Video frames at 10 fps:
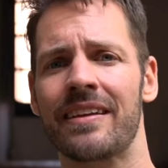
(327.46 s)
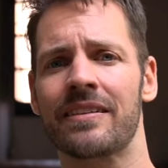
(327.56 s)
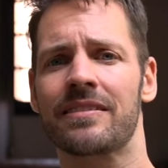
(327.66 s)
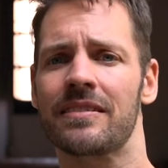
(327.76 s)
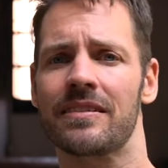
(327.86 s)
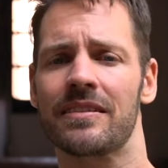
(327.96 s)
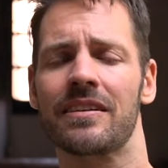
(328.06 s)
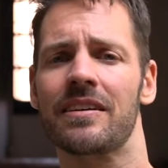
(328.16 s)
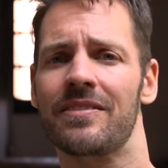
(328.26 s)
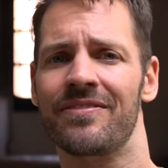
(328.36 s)
that
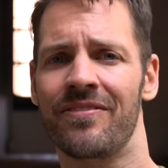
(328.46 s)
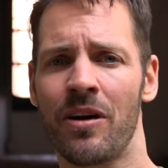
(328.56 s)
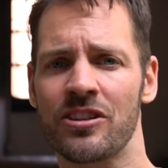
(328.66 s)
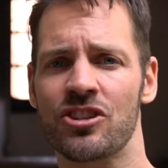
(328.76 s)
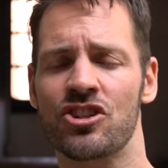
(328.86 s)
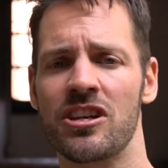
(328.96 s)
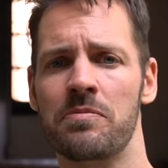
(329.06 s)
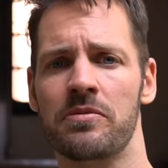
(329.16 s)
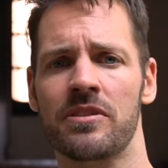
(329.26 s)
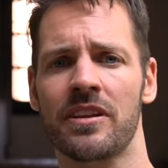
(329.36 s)
much
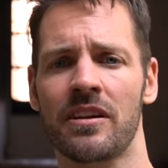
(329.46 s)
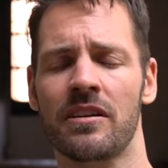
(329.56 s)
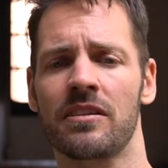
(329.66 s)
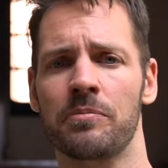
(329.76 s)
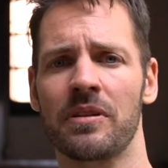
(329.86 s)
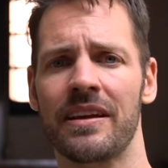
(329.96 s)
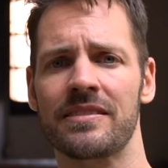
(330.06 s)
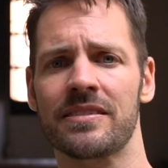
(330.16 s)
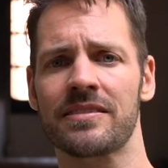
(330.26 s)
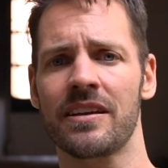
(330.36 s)
cheaper than in other
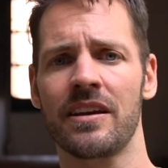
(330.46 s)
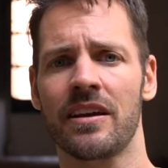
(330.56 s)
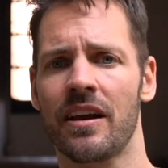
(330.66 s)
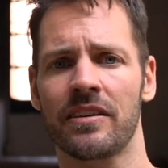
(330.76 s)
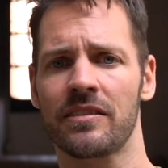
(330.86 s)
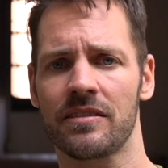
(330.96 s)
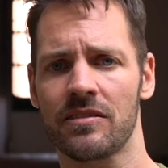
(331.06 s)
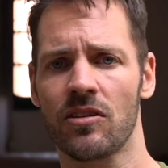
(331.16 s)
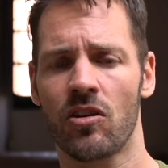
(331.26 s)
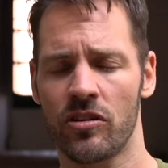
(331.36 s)
places, and
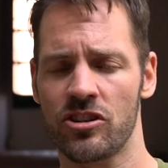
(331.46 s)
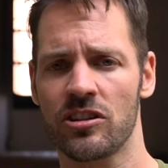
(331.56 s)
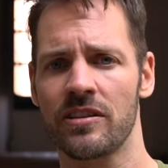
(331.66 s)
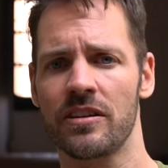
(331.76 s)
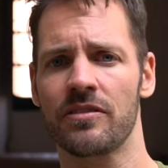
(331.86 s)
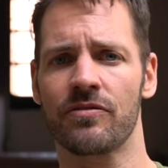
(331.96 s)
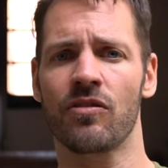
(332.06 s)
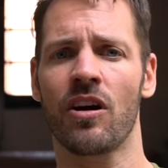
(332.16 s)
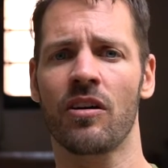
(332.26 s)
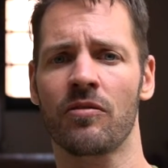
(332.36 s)
originally
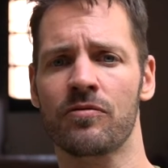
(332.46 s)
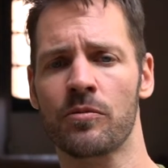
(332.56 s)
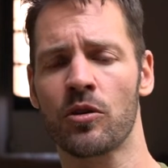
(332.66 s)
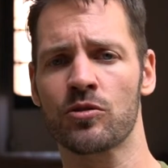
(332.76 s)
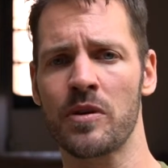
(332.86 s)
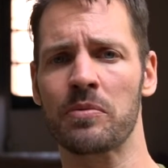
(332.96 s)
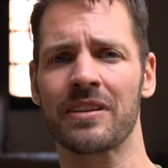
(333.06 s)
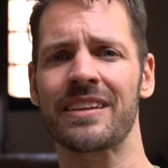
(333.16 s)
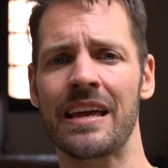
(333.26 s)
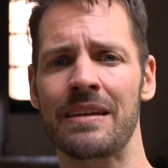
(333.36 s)
from those people,
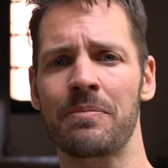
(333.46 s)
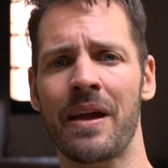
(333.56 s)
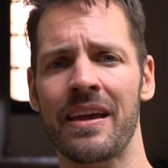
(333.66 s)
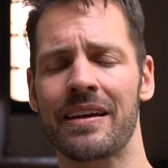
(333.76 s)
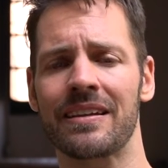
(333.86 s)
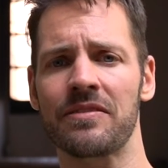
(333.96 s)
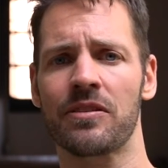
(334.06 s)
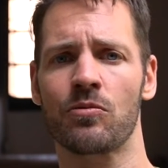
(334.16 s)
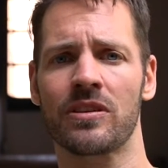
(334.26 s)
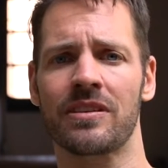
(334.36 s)
and they make a
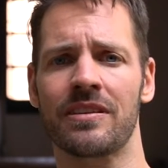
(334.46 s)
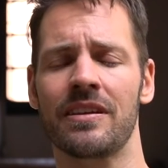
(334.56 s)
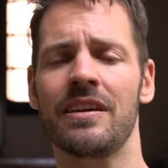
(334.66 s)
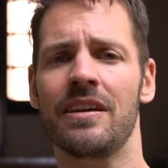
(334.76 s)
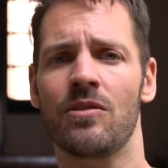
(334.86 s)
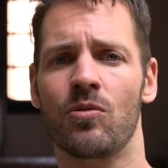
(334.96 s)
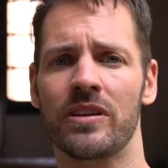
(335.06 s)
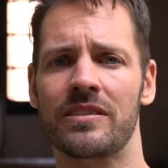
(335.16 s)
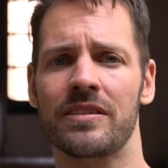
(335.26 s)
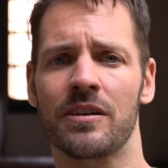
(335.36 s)
living with
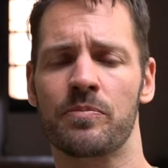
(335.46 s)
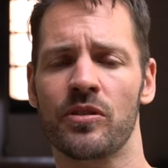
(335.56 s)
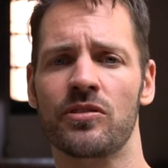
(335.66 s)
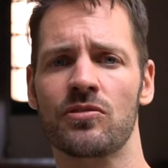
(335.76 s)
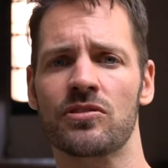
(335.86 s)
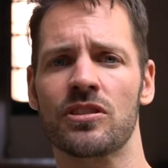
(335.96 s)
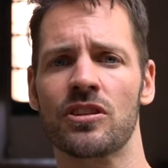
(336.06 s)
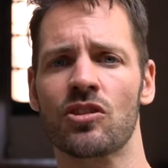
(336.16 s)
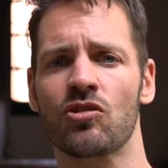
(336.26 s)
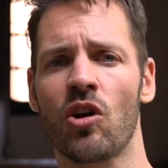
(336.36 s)

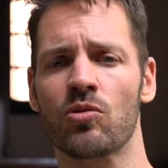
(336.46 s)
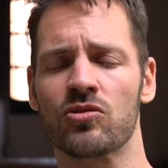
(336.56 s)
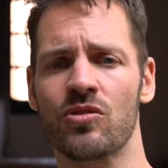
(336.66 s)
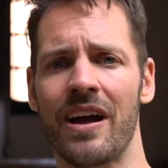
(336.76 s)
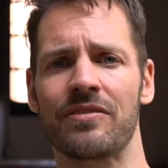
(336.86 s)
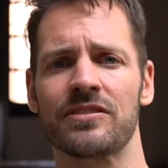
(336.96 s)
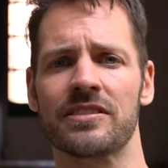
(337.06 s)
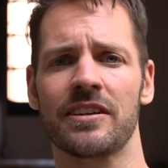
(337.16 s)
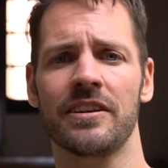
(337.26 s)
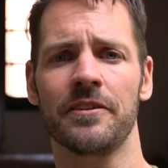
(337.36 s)
producing those
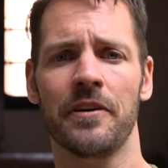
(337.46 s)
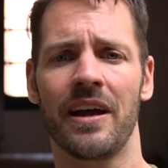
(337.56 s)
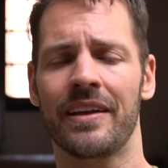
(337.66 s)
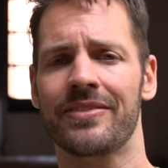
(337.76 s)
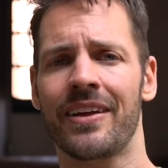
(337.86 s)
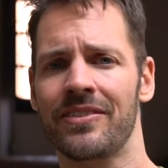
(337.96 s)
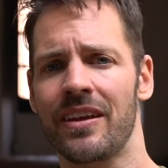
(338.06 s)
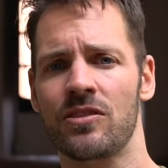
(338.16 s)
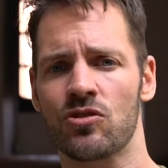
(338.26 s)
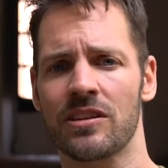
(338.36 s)
crafts, and then
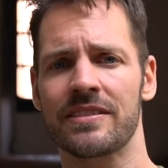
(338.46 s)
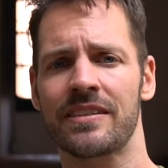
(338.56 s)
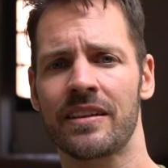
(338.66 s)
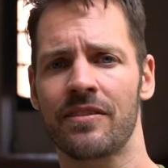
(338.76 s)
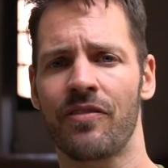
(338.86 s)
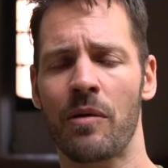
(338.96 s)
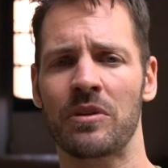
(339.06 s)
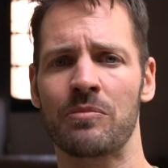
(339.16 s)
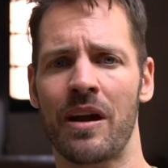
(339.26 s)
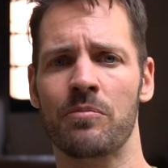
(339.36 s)
they usually send a
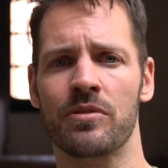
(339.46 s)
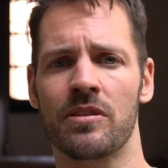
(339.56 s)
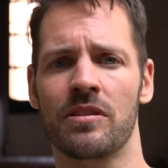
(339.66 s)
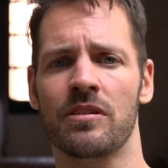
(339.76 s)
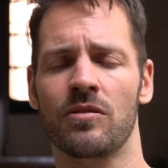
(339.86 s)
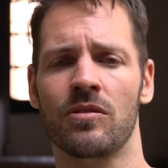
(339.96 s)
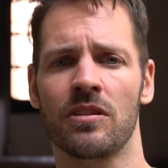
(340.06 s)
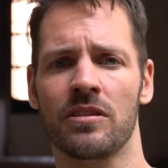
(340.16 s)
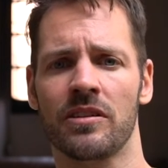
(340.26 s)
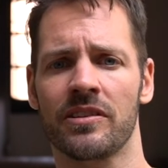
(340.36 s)
family member
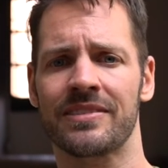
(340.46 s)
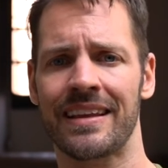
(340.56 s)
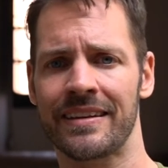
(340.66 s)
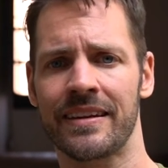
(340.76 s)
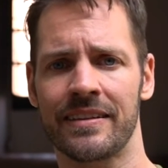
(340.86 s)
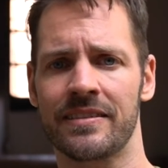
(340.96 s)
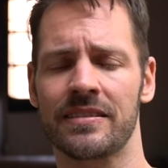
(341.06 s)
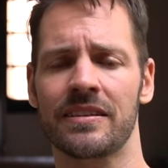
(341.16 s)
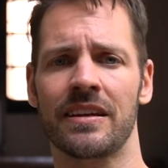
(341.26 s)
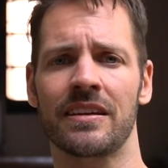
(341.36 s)
selling it
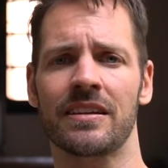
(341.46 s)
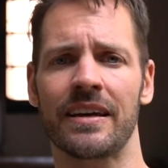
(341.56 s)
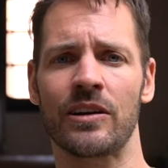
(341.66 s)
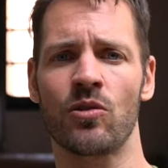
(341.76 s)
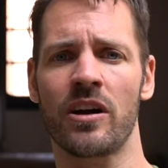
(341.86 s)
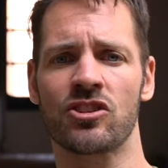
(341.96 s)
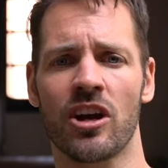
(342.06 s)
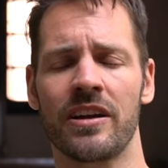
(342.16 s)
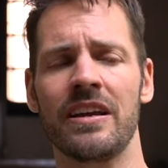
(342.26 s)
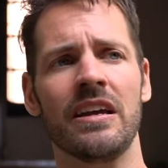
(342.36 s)
in Riohacha.